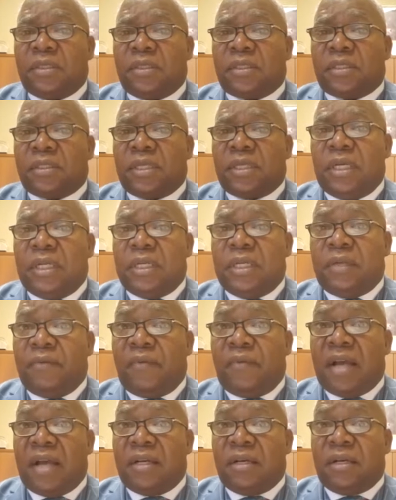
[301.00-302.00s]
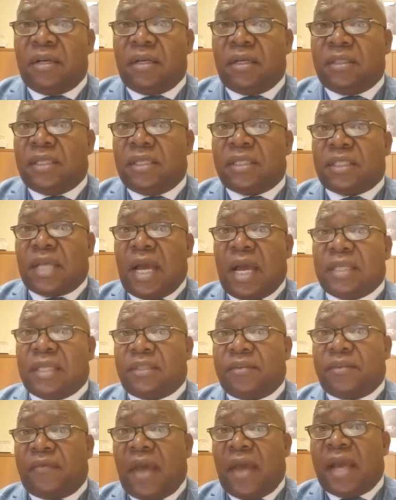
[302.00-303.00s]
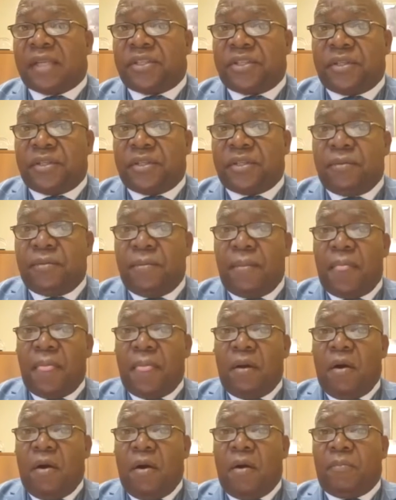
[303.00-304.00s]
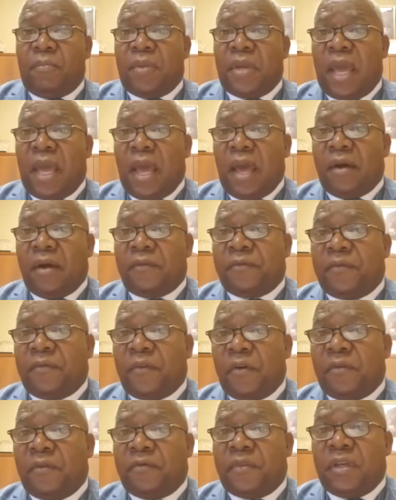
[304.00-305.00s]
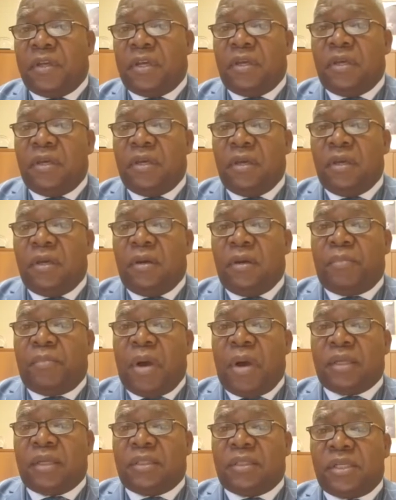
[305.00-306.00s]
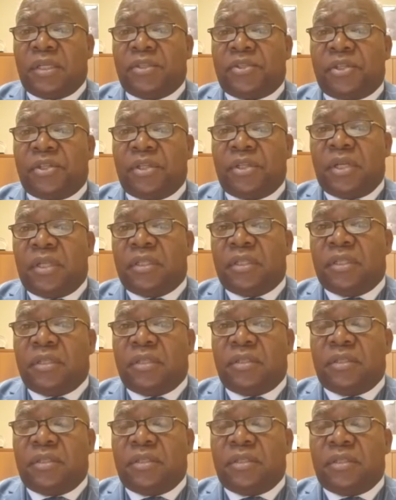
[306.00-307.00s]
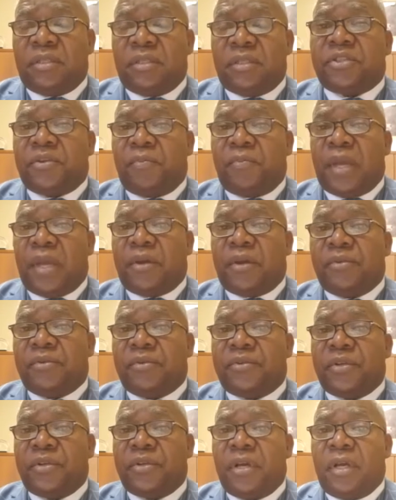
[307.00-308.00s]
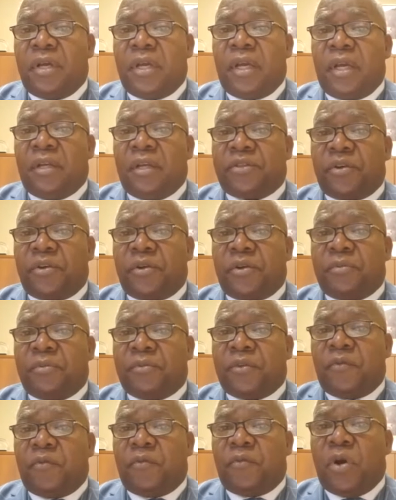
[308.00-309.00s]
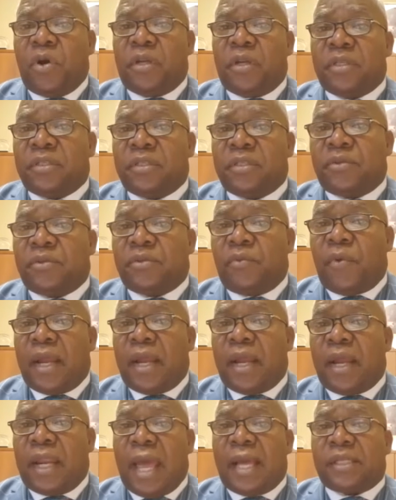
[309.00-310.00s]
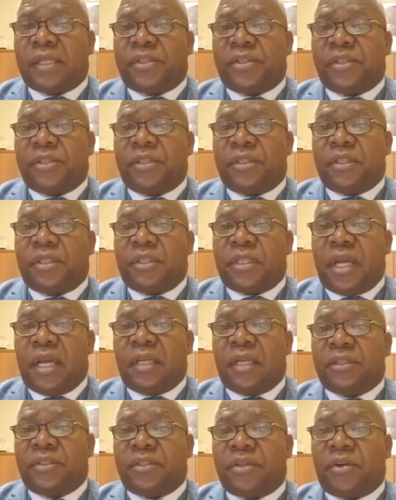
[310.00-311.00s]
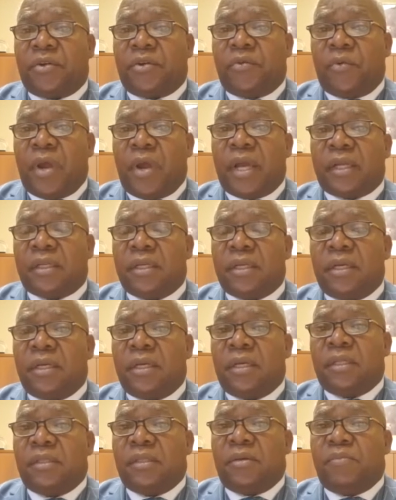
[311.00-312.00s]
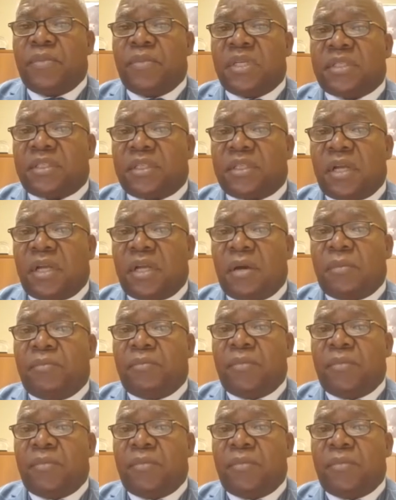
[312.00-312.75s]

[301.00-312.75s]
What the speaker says: seen decisive action on behalf of the politician and the decision makers in terms of what is the right action to take to correct the misstep